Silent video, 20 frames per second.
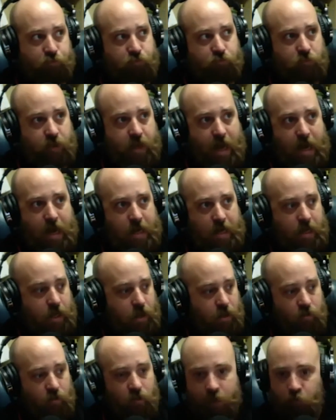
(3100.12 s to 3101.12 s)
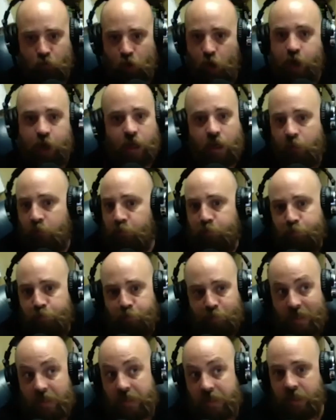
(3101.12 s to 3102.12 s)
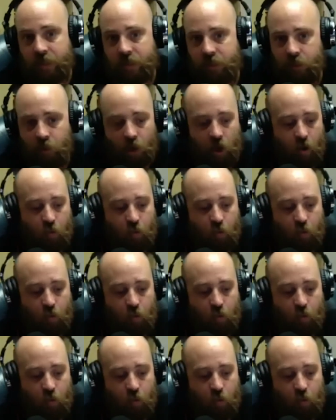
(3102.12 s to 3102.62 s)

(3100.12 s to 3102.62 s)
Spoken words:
getting into like running a business at all.